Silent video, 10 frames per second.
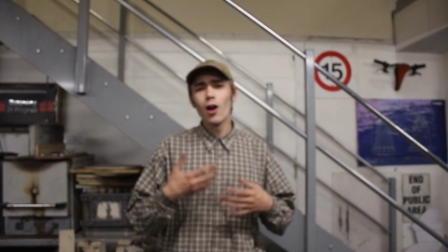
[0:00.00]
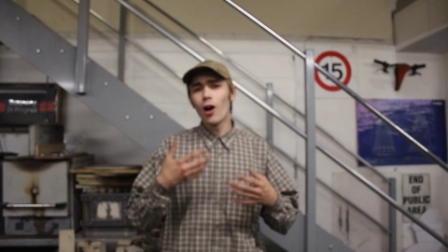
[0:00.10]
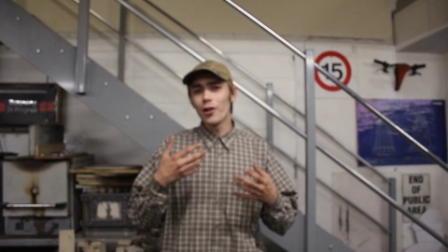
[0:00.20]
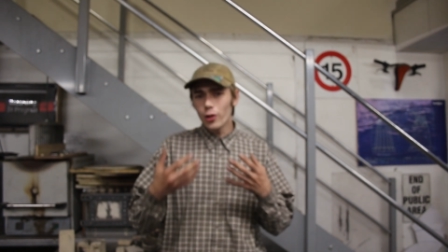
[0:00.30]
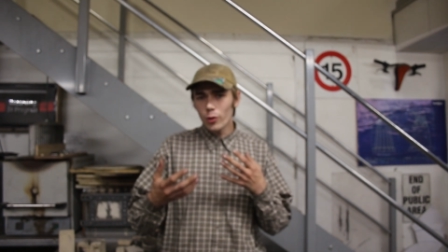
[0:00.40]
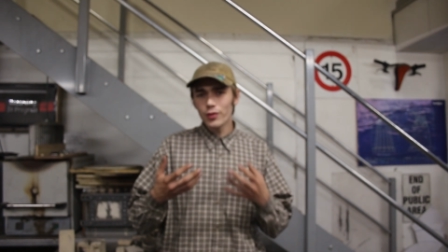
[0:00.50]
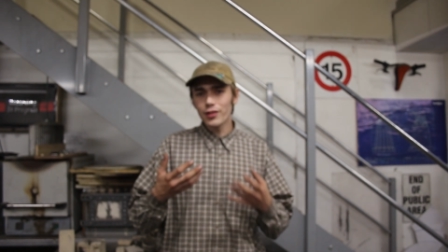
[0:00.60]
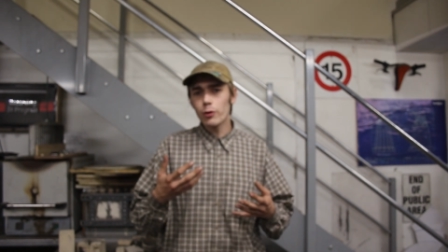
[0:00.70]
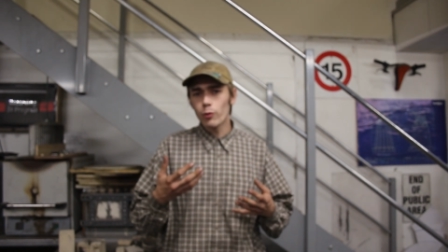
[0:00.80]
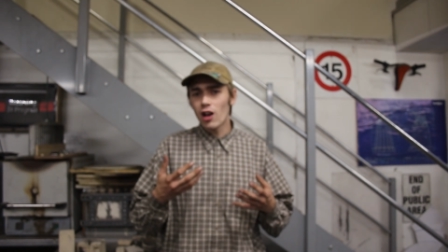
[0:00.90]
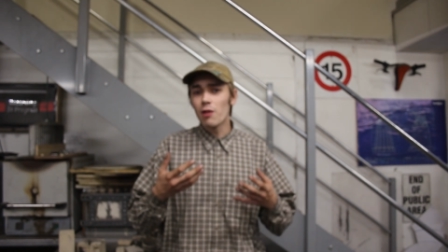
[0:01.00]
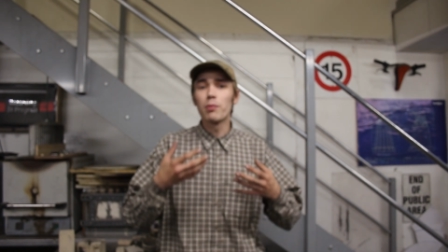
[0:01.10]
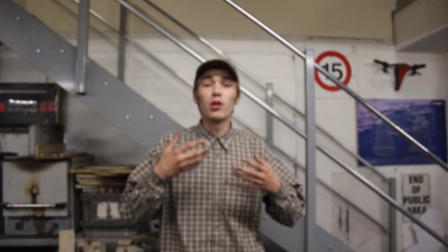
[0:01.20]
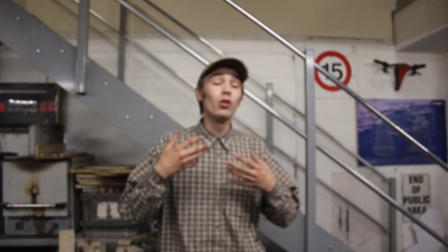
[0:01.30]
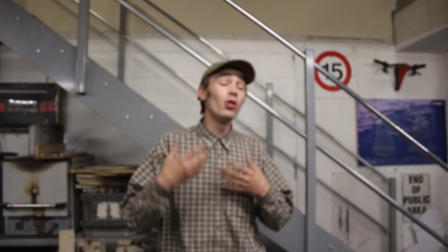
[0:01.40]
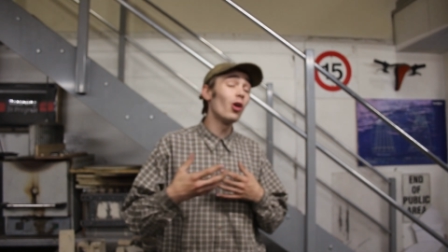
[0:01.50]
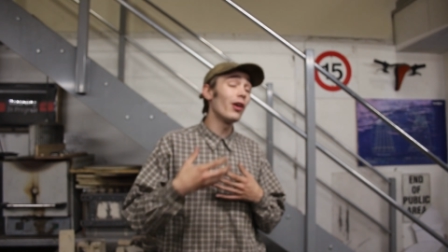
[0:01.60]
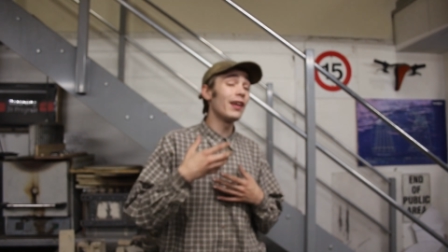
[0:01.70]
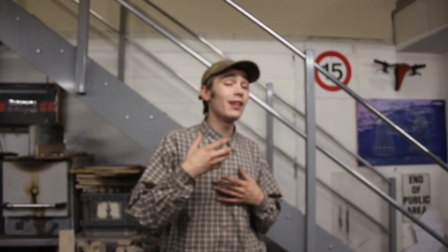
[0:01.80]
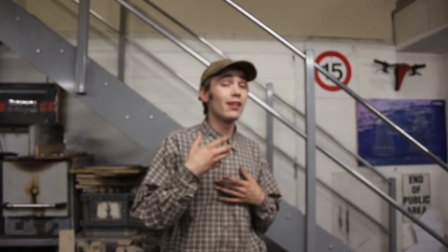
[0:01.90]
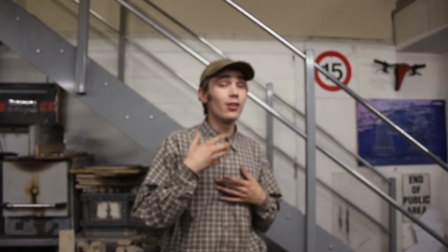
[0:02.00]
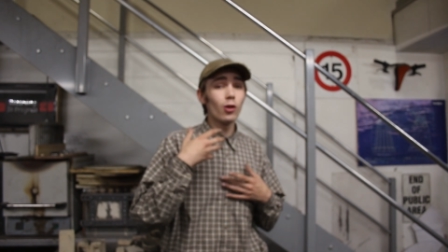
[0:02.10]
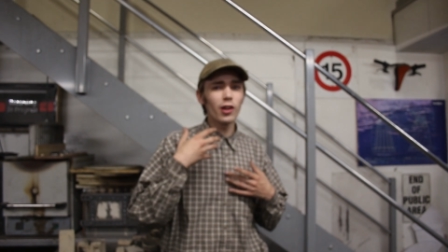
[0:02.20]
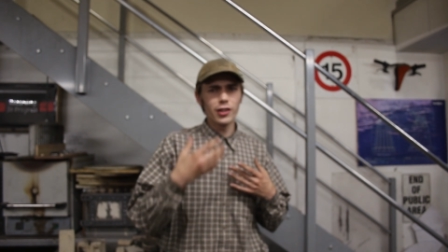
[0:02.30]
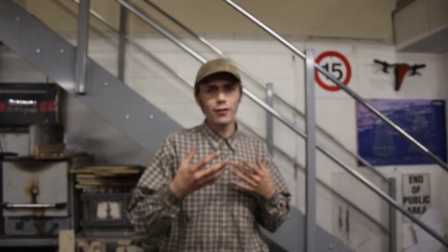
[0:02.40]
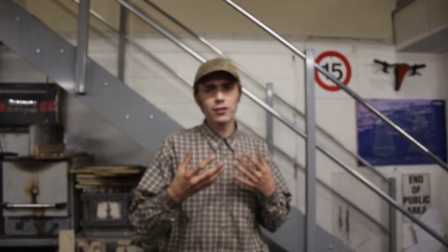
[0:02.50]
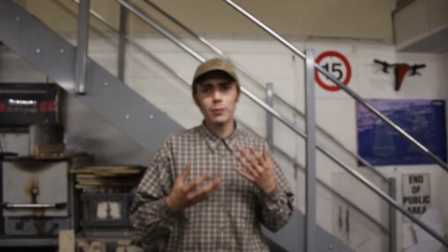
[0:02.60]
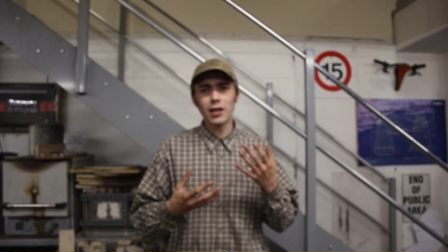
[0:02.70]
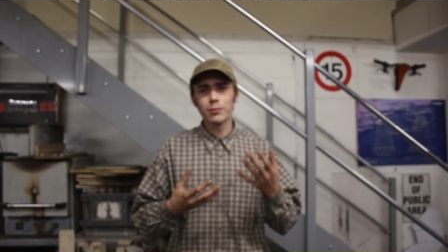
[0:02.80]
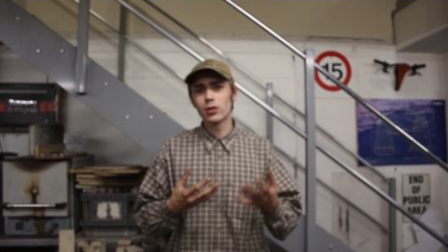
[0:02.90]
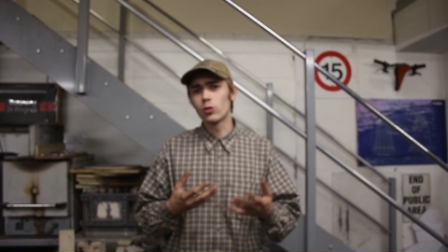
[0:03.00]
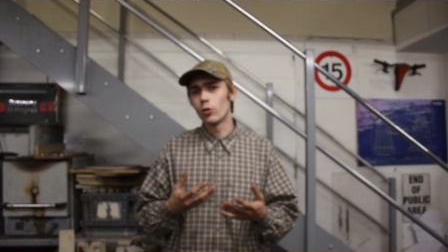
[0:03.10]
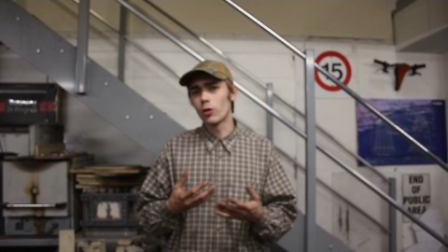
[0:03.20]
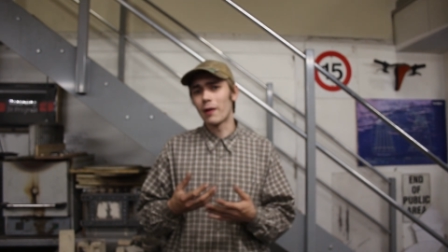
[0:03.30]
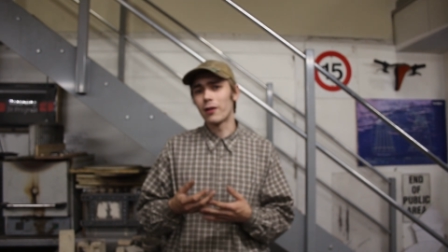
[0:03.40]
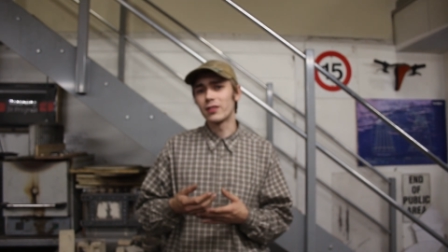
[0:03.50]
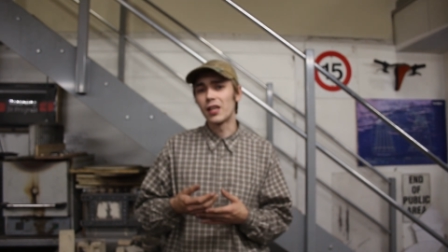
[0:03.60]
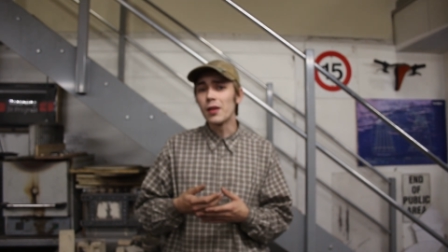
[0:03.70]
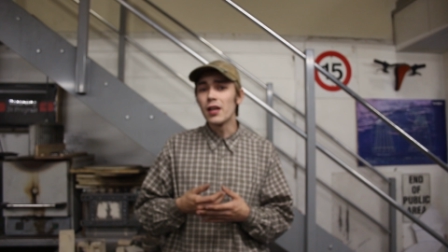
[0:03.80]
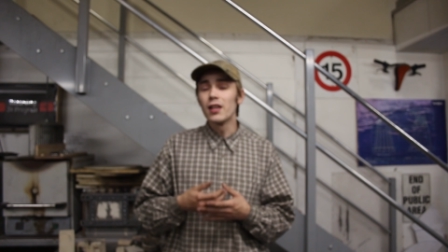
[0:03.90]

I knew what they were but not in not enough to be able to talk about it.